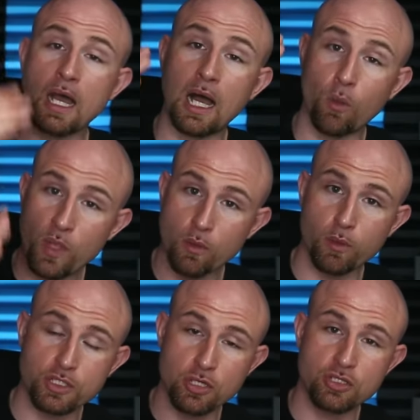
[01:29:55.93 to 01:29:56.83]
We will
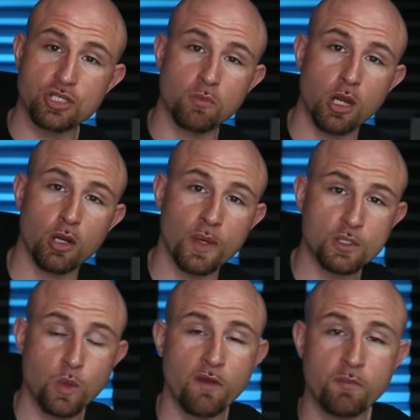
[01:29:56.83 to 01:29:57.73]
return tomorrow at
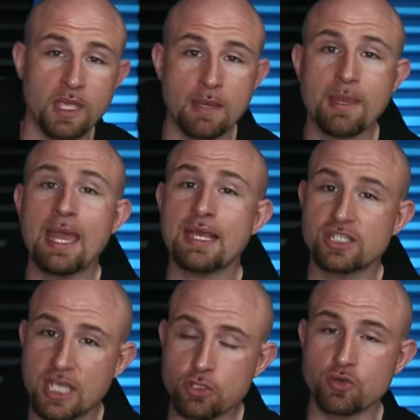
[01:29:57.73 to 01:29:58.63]
12 p.m.
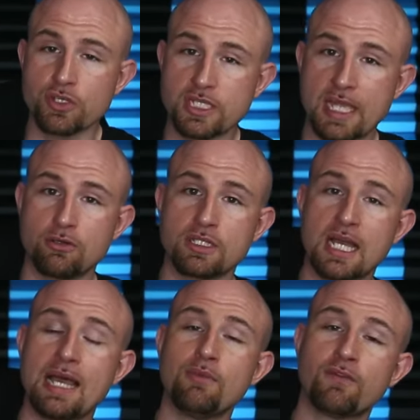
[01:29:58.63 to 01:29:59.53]
Central Standard
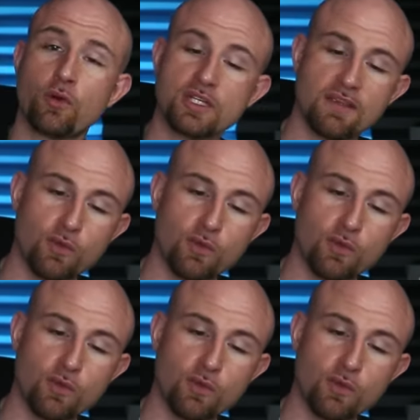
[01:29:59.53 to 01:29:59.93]
Time. And of course, if